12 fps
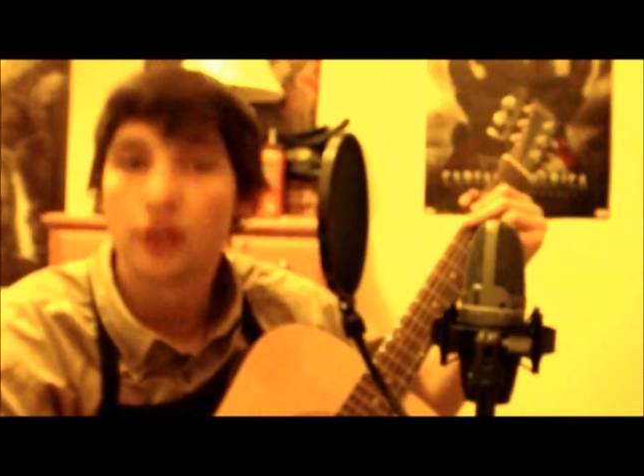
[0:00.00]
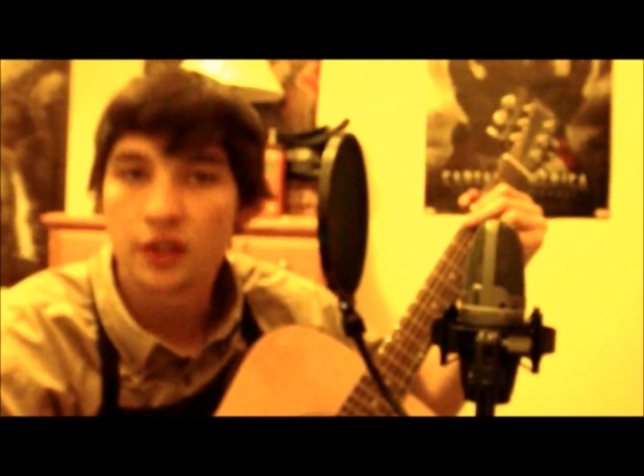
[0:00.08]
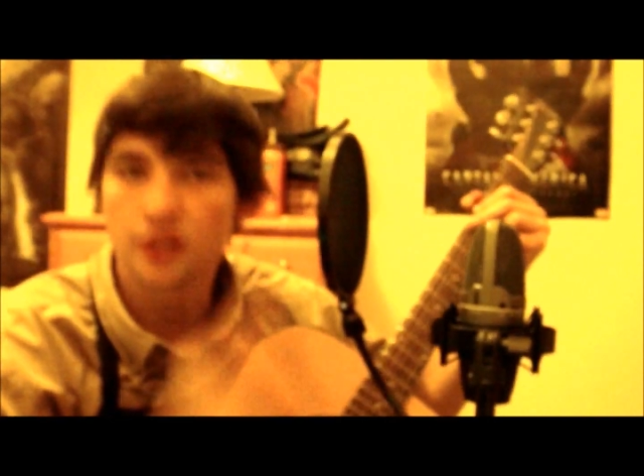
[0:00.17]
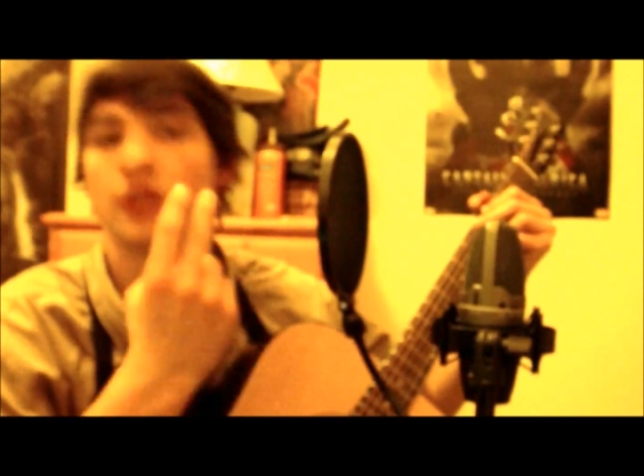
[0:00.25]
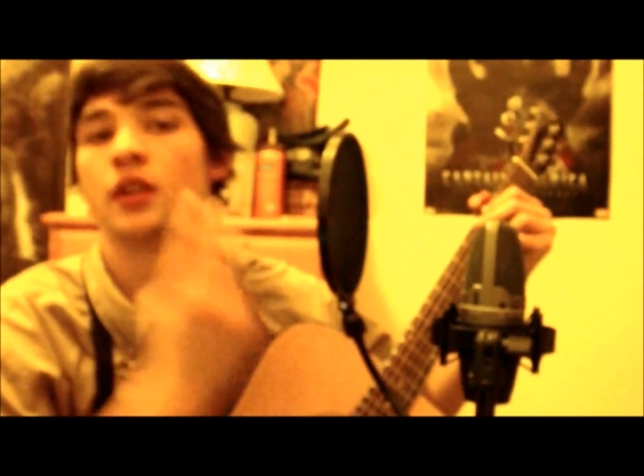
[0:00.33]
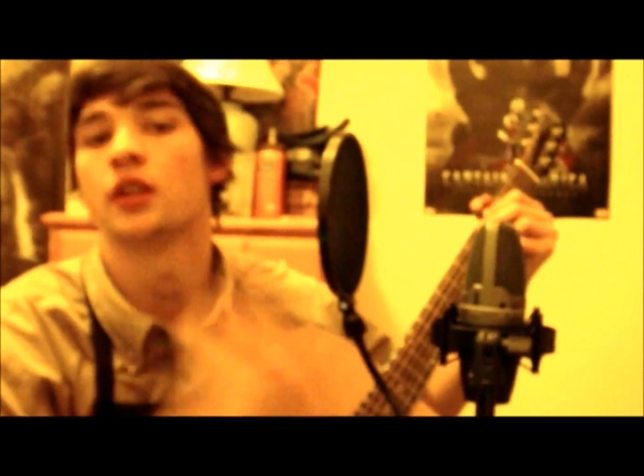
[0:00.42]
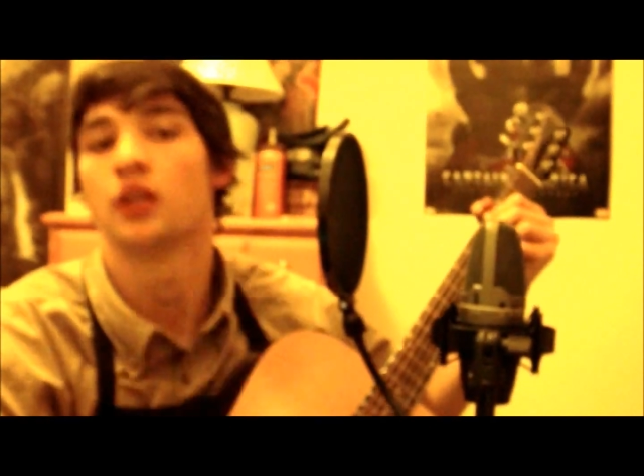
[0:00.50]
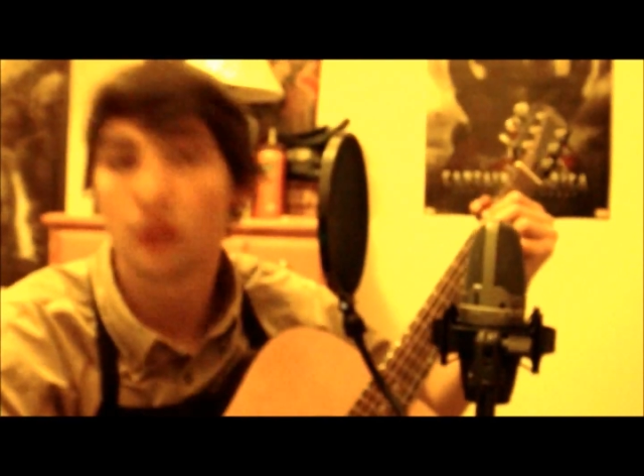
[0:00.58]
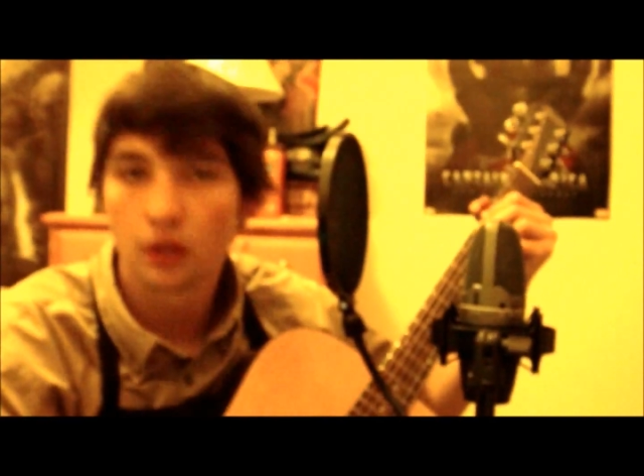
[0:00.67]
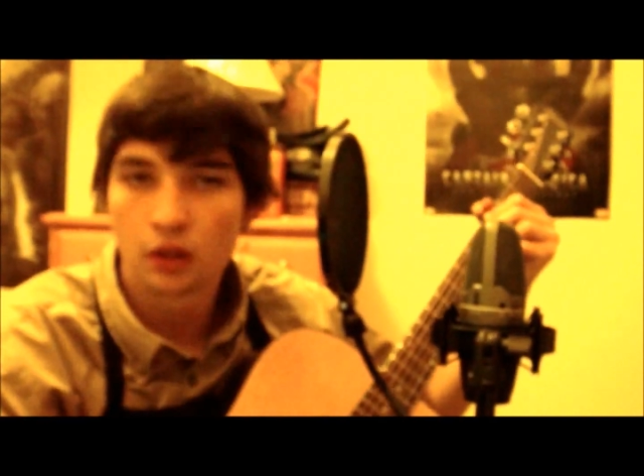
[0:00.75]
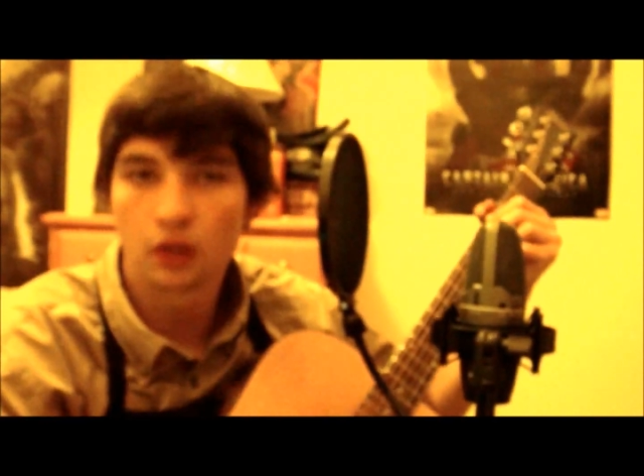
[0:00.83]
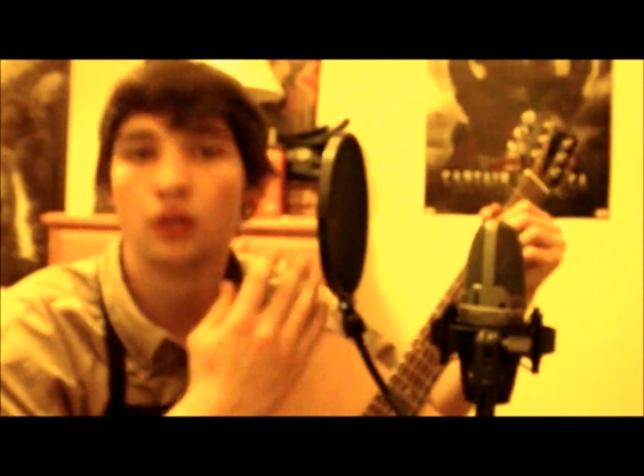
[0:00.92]
yeah.
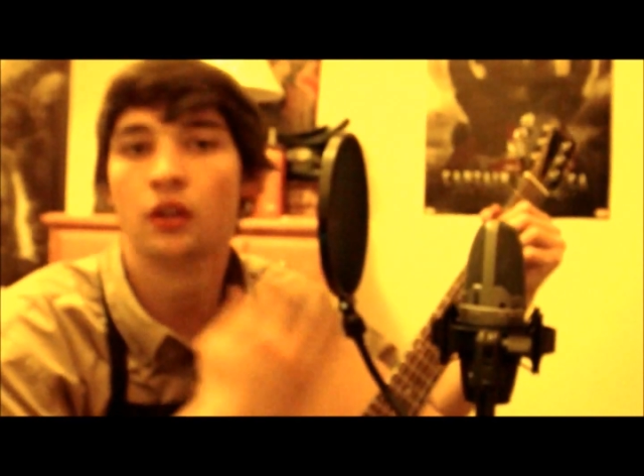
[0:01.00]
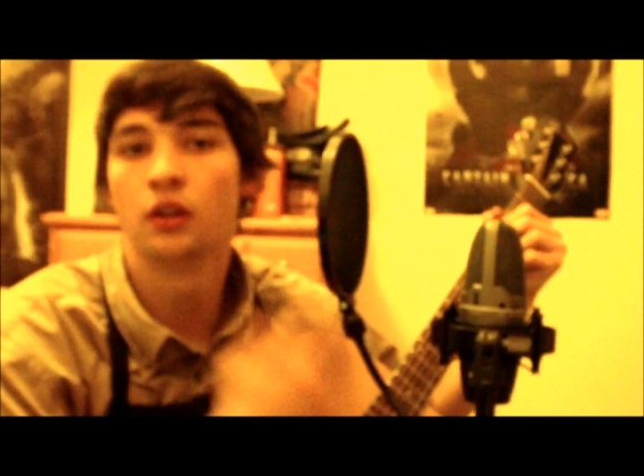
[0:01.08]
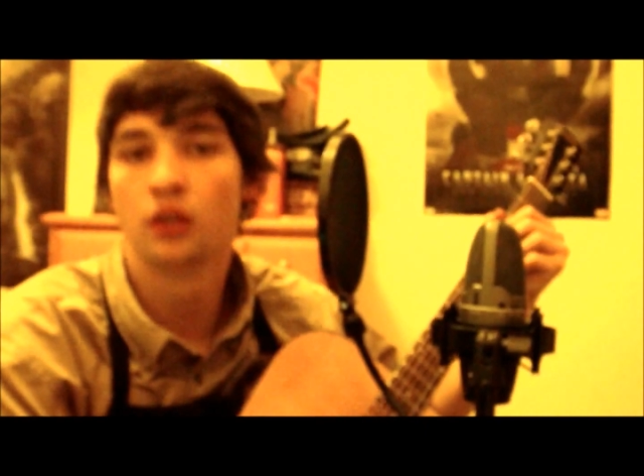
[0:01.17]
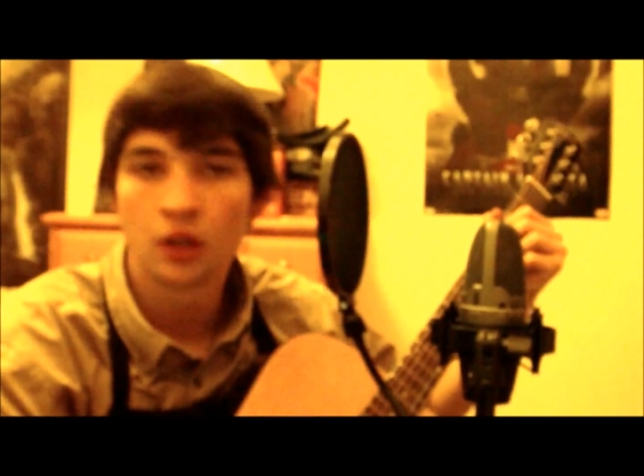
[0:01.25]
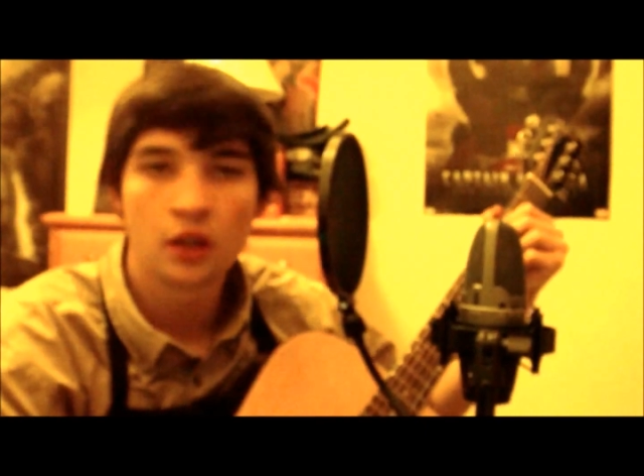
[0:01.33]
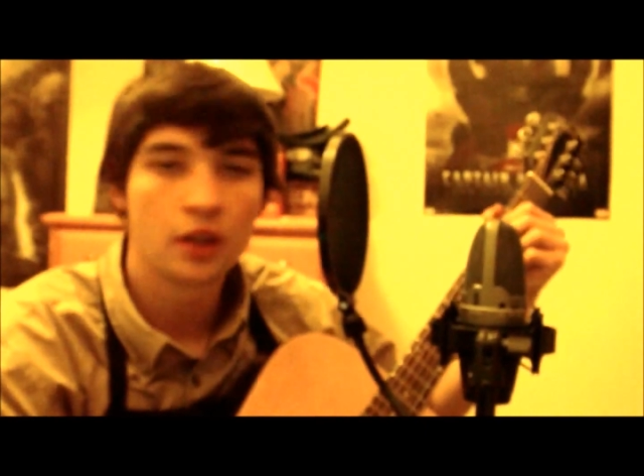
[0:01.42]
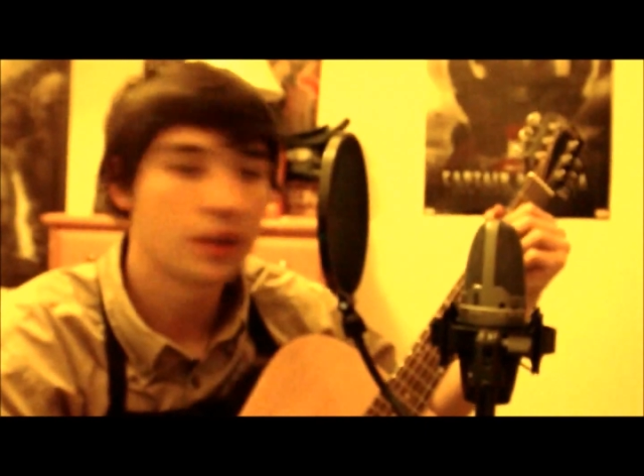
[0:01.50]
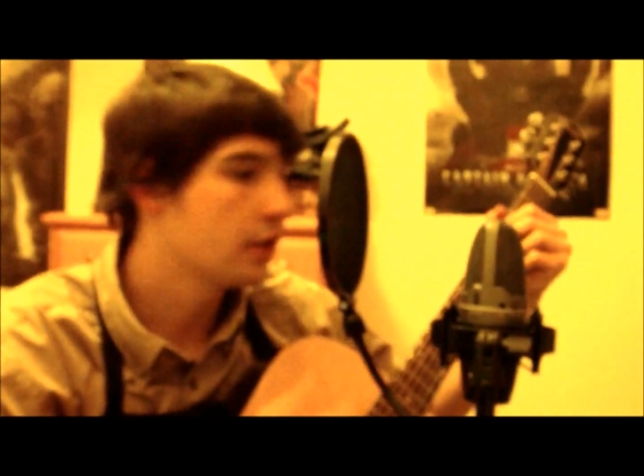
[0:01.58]
Uh.